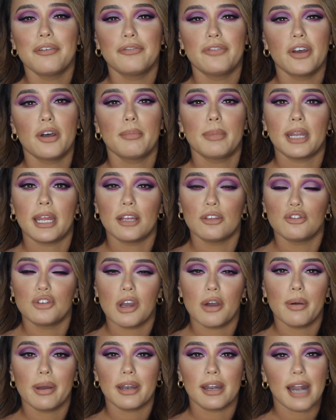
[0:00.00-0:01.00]
film an
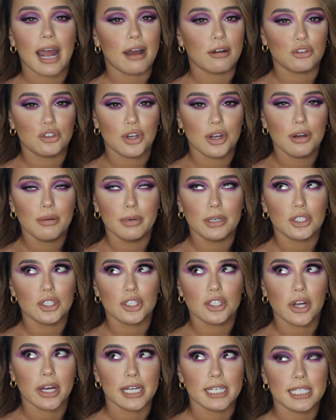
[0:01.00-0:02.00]
intro and an outro, which
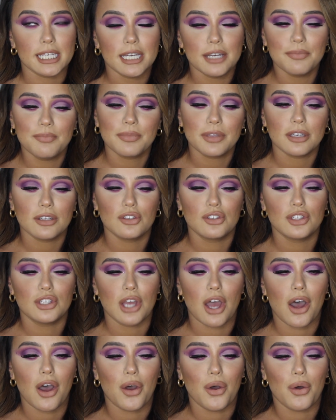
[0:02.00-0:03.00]
is crazy.
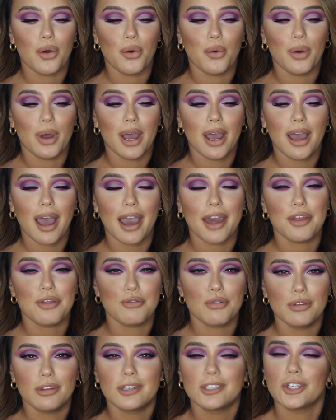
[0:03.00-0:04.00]
So I
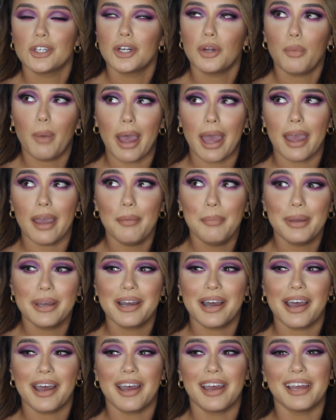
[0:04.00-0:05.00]
threw the shirt away
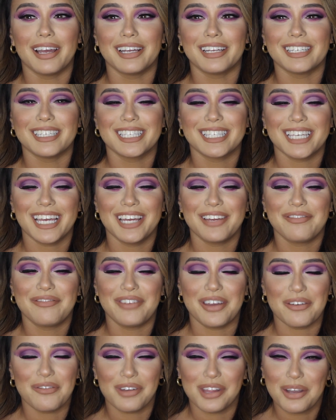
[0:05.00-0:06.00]
because it
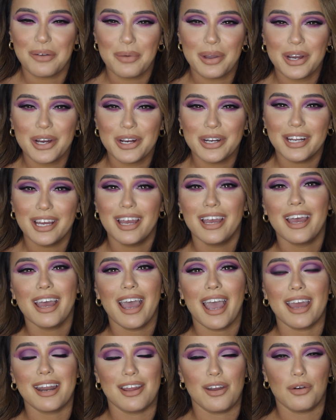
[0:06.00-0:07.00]
fit really weird
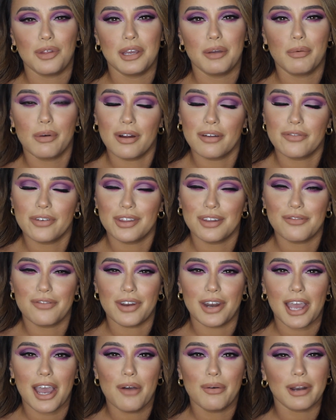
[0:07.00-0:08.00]
and it only worked for the
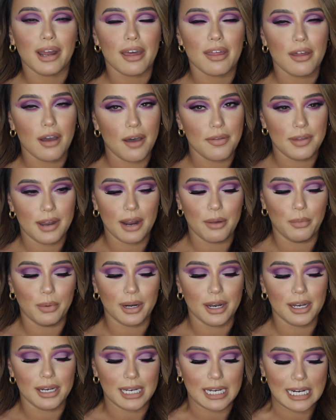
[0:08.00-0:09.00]
video and I thought that I
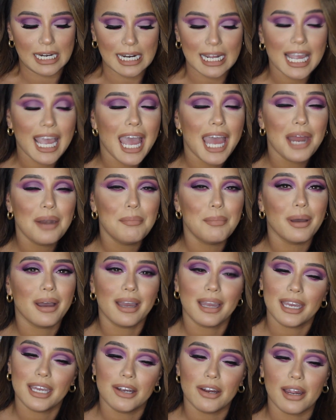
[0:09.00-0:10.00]
wouldn't need it again,
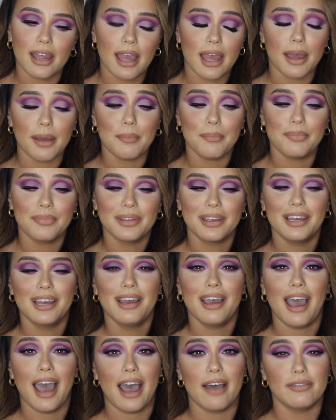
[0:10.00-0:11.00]
but here I am
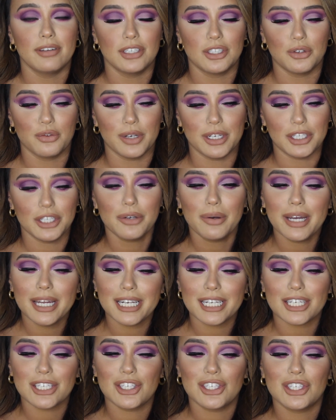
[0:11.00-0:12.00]
having to redo
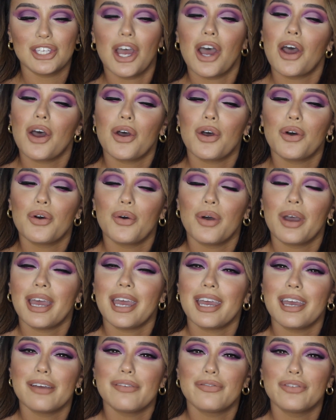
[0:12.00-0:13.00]
it. So
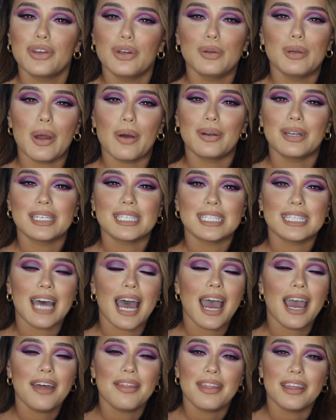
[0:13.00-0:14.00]
if you notice
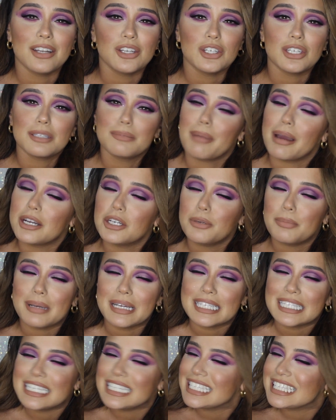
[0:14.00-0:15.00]
that, then just find your
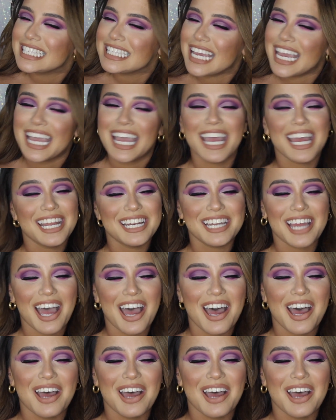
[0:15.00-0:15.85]
business. And